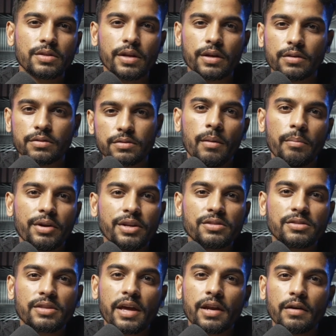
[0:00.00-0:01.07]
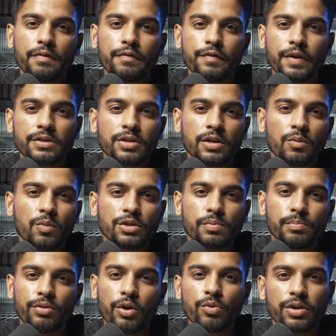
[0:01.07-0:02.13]
sticks. But instead of fixing what's
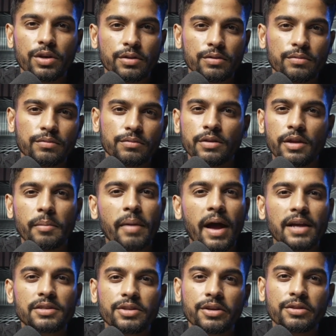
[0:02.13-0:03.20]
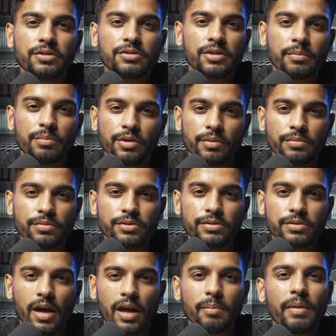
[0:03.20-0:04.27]
broken, they're masking the
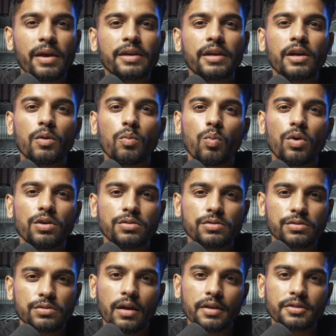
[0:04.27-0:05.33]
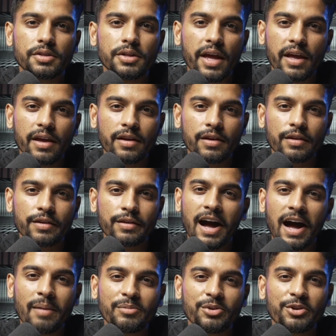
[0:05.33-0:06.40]
symptoms and making it worse. And today,
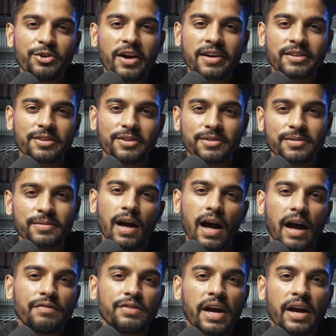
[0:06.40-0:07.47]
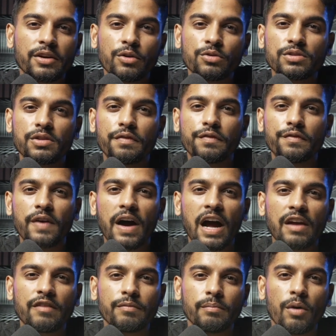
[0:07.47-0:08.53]
I'm your doctor. I've diagnosed the
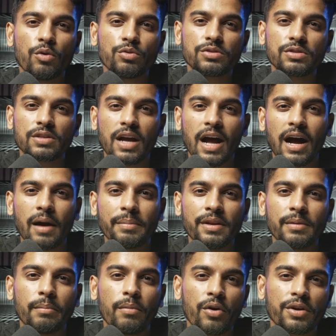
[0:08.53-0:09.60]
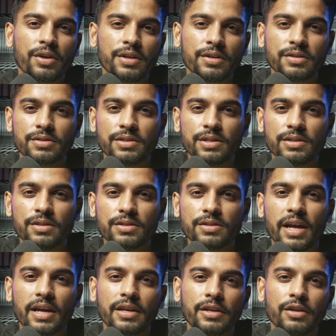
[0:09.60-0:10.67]
5 most common marketing
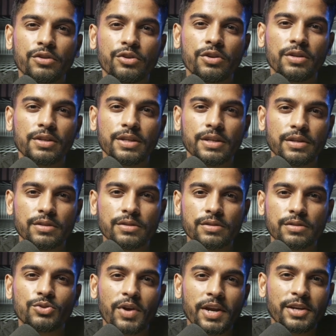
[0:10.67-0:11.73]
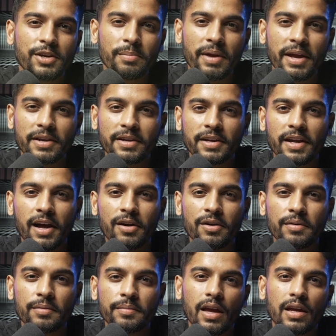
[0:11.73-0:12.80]
diseases that kill your leads, drain your bank
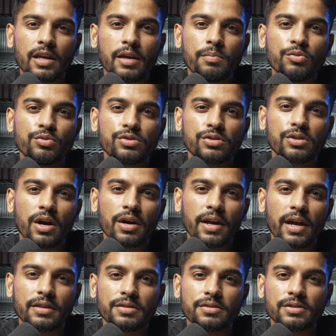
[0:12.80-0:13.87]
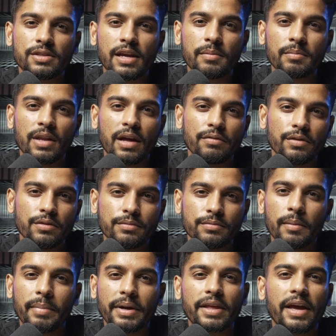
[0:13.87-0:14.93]
account, and keep you stuck at the same level.
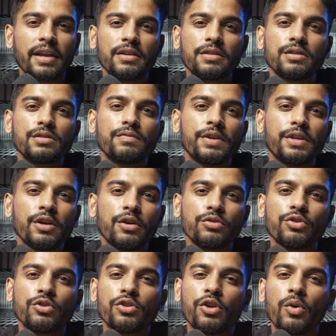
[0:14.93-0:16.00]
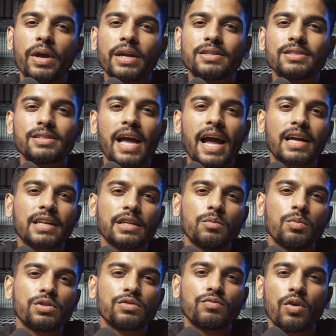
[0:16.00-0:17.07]
By the end of this video, you'll know
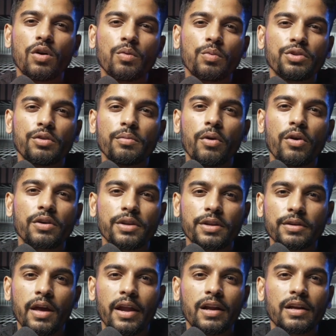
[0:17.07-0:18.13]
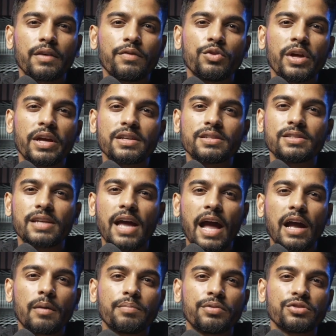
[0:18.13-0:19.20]
exactly what's wrong with your marketing, and I'll give you the
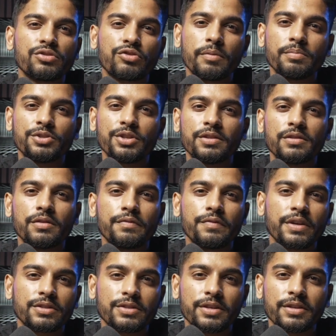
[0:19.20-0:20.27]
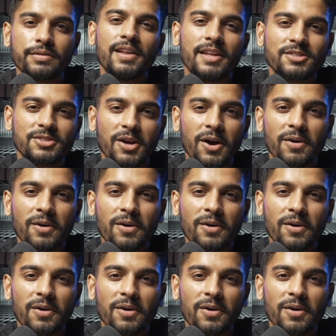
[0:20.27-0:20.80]
exact prescription to fix it. Let's